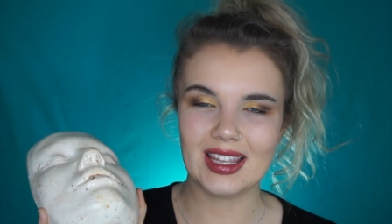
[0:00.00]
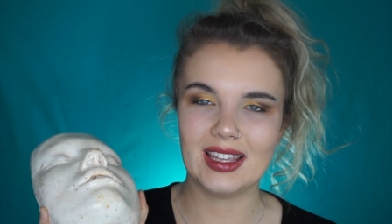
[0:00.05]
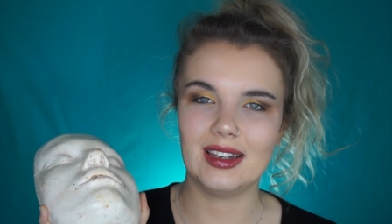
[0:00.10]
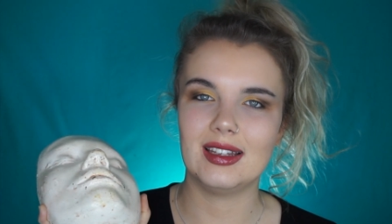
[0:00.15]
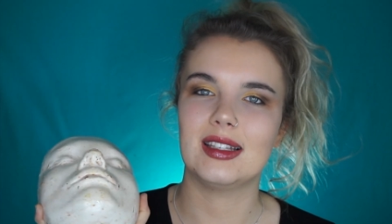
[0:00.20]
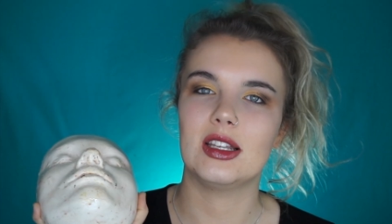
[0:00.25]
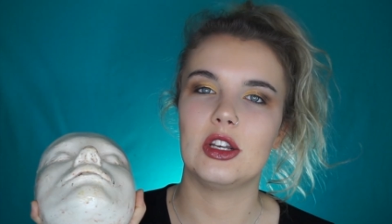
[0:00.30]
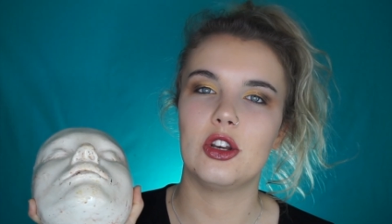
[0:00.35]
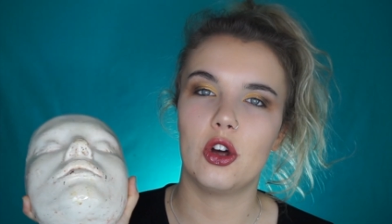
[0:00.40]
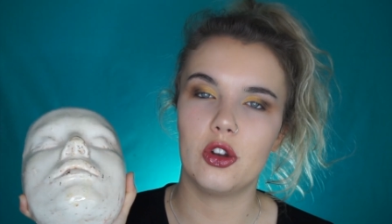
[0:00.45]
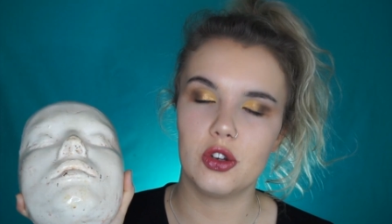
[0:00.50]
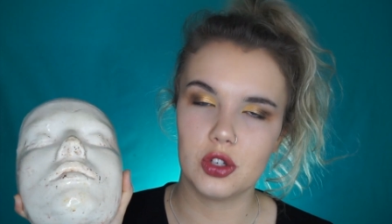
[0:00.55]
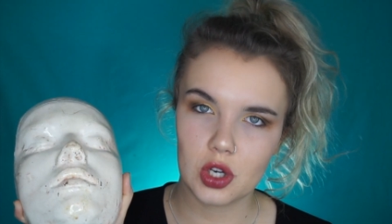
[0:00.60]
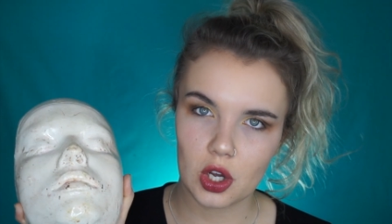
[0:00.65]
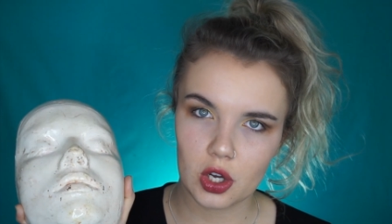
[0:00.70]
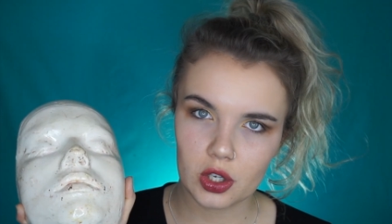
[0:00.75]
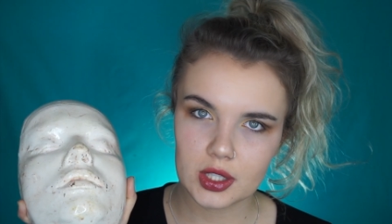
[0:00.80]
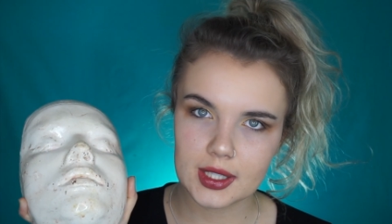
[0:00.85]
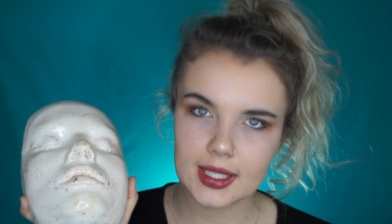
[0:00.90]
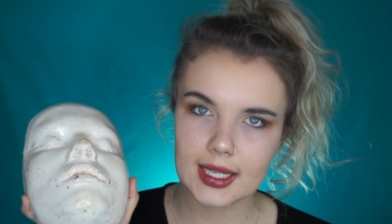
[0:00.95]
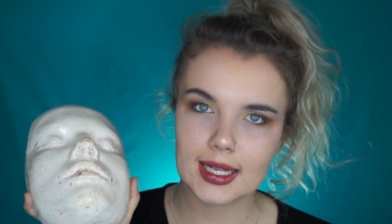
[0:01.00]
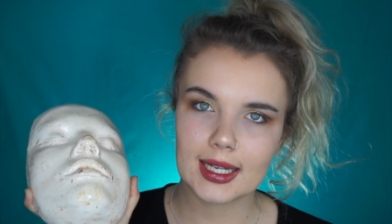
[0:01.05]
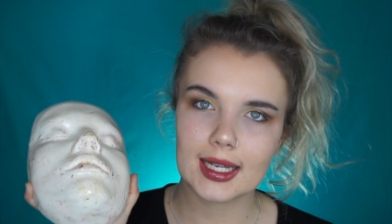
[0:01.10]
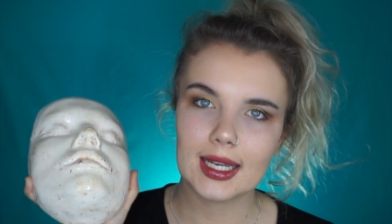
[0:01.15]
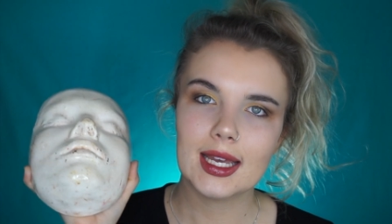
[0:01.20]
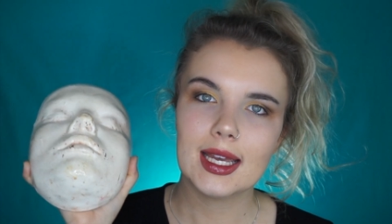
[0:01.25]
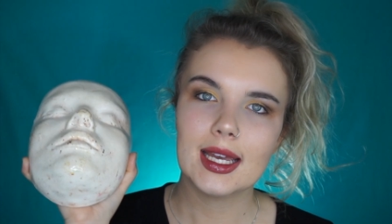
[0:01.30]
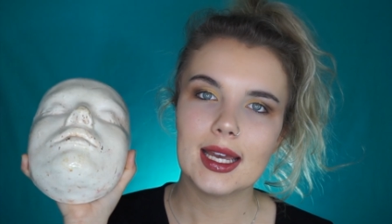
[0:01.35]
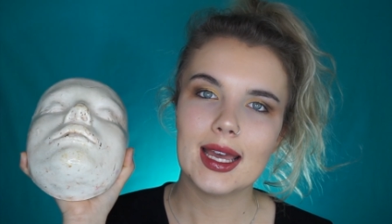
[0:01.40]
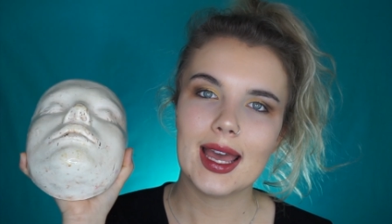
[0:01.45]
It is a non-toxic,
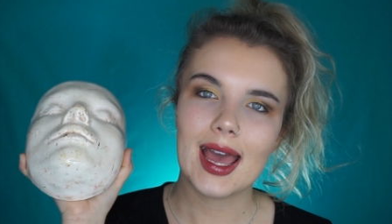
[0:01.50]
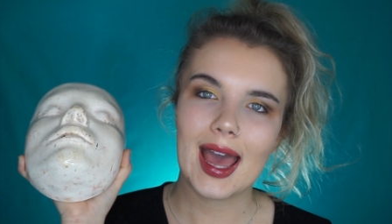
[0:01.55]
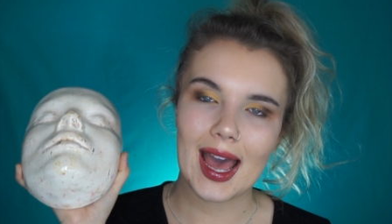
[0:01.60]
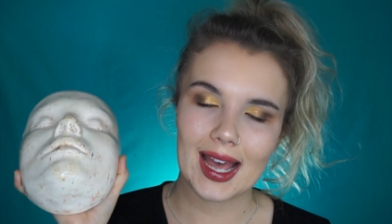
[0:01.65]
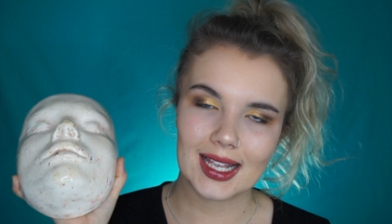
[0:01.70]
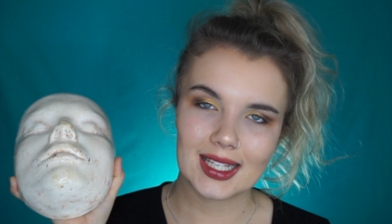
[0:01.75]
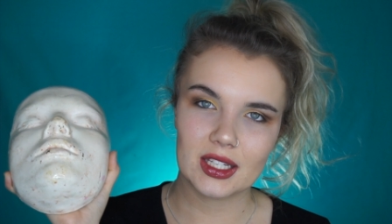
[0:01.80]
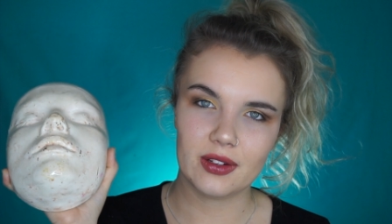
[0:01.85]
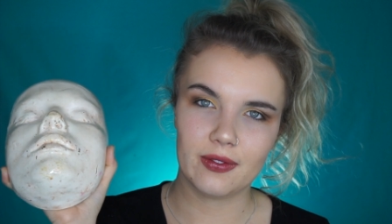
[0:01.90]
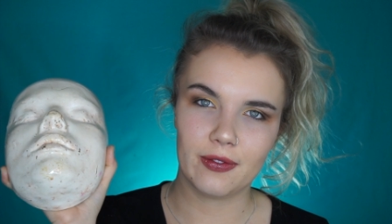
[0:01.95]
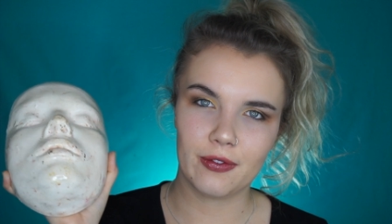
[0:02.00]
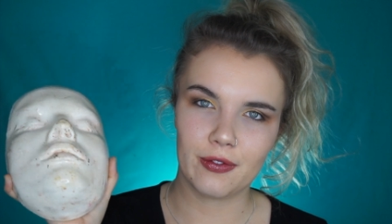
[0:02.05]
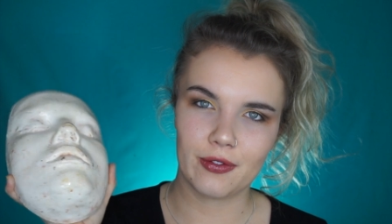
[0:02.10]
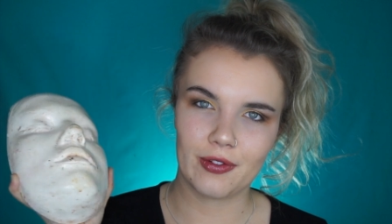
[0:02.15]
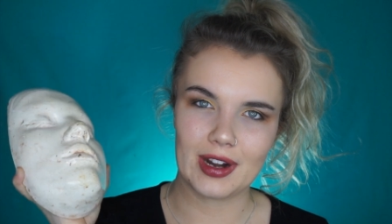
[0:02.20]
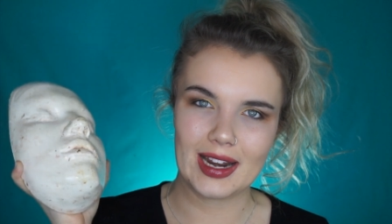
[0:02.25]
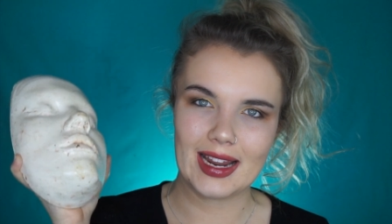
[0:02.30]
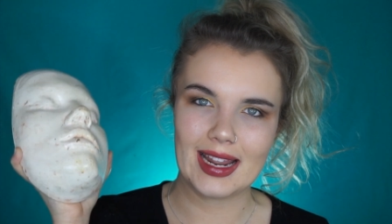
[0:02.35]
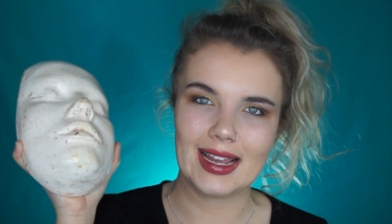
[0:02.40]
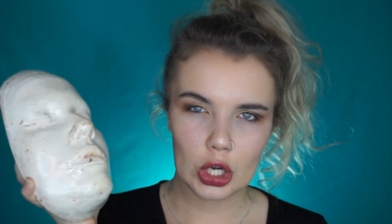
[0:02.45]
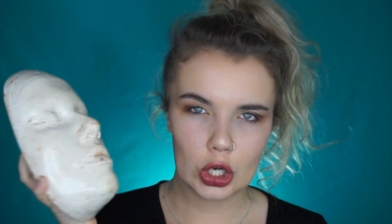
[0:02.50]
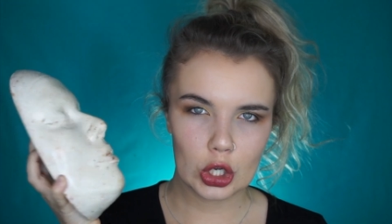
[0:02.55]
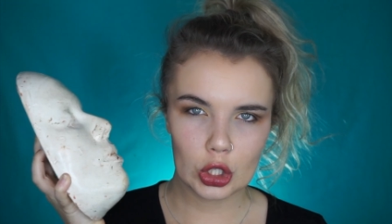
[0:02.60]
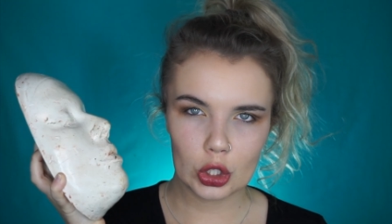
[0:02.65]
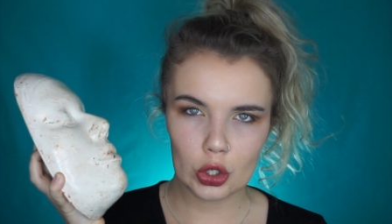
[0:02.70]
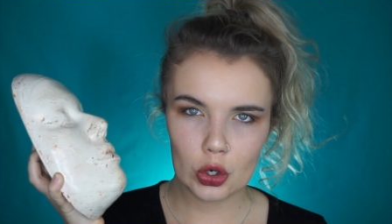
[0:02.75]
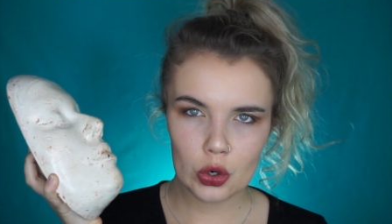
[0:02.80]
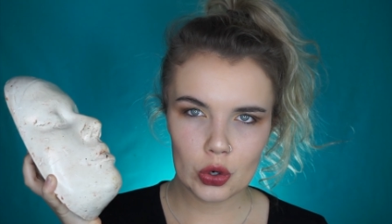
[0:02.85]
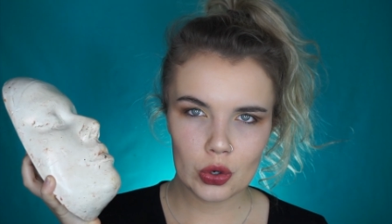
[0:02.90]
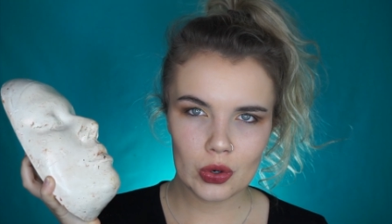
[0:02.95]
acid-free
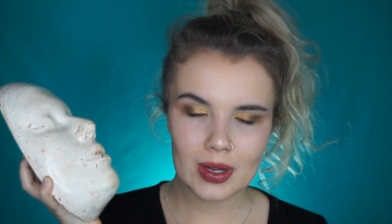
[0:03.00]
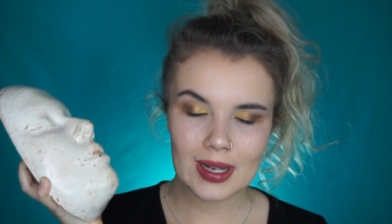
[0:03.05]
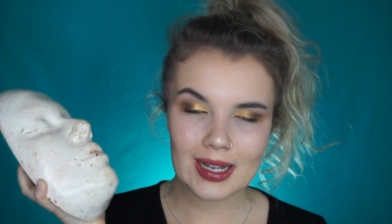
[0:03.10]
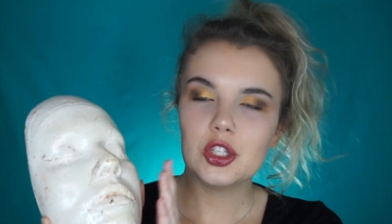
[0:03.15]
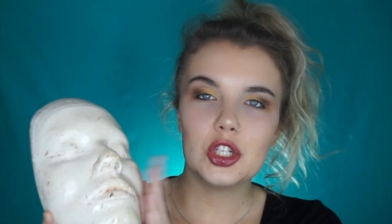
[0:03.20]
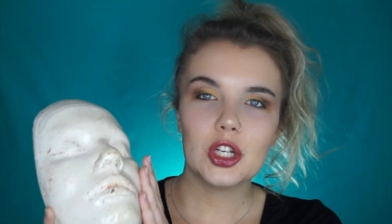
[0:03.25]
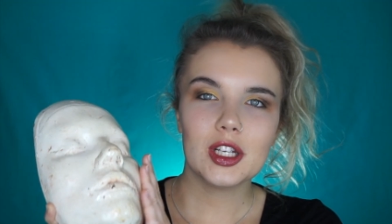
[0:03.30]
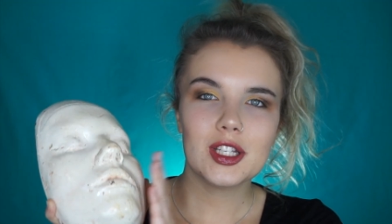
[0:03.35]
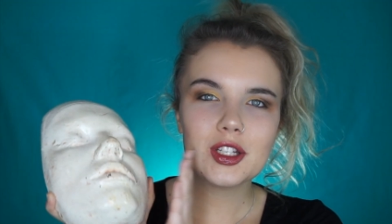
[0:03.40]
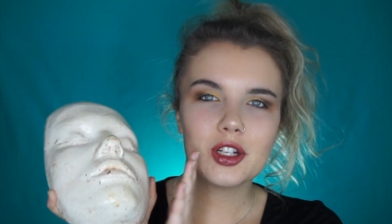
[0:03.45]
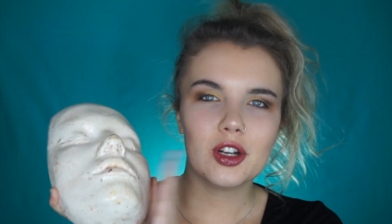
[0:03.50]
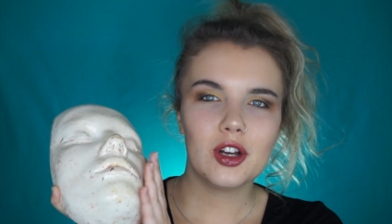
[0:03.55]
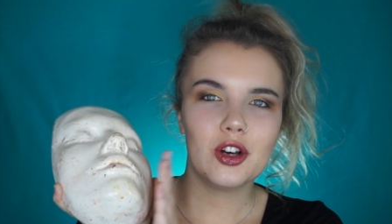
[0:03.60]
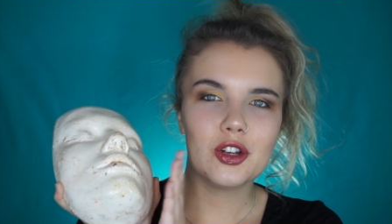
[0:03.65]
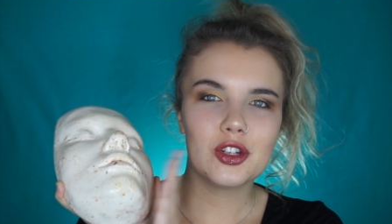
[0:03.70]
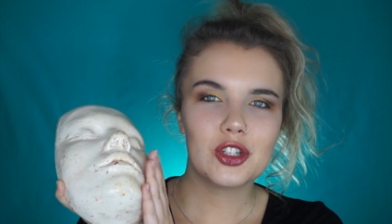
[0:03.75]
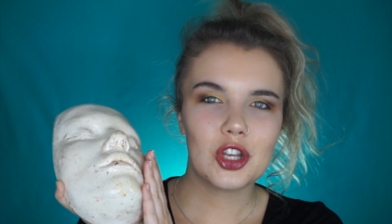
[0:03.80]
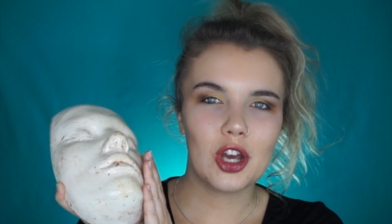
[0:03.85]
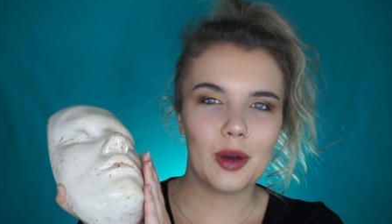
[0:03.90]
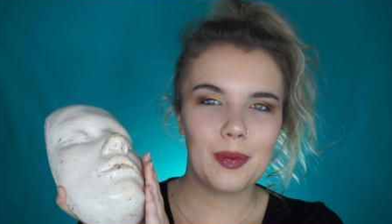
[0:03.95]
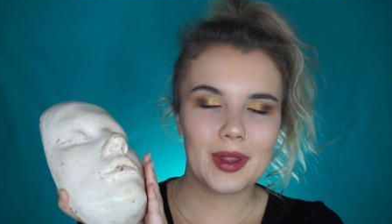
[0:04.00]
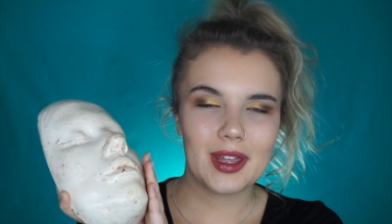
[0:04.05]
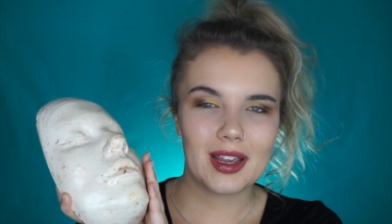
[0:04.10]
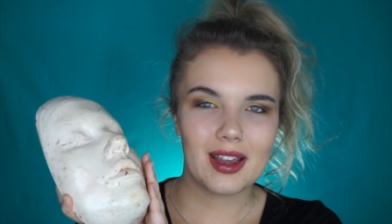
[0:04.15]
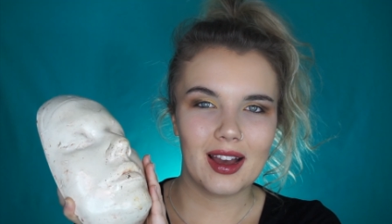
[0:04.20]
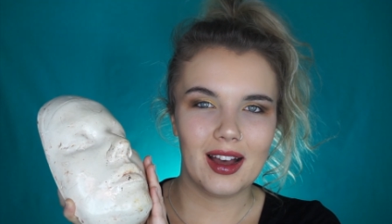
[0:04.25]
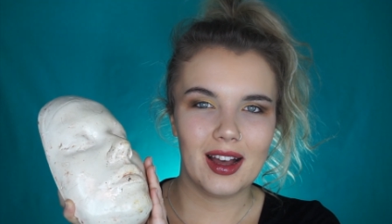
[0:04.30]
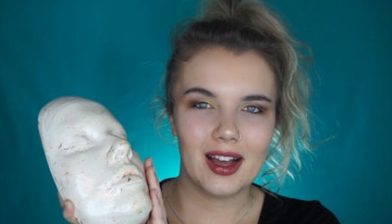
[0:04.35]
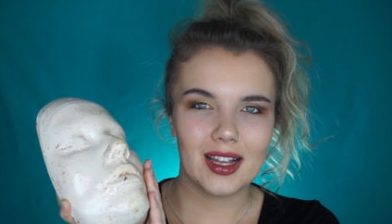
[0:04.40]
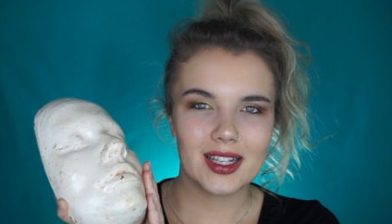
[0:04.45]
glue just on top of the
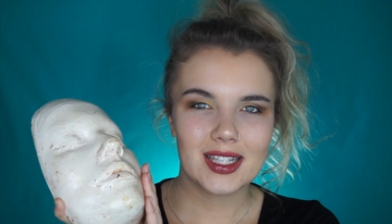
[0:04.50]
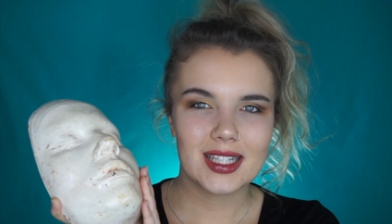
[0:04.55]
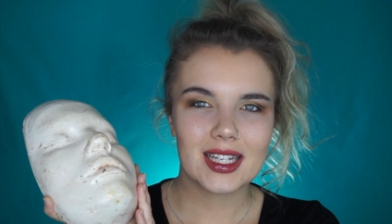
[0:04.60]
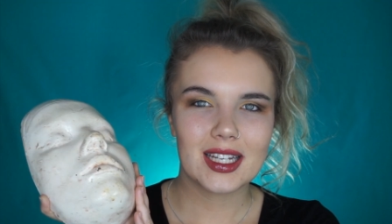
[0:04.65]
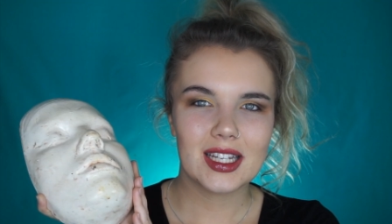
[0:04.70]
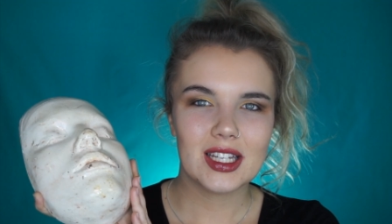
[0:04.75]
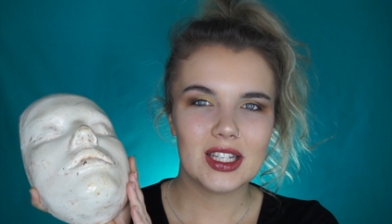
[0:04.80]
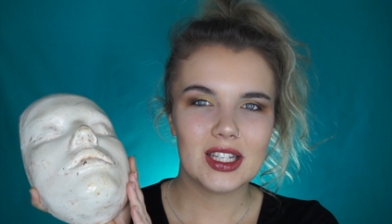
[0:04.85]
cast,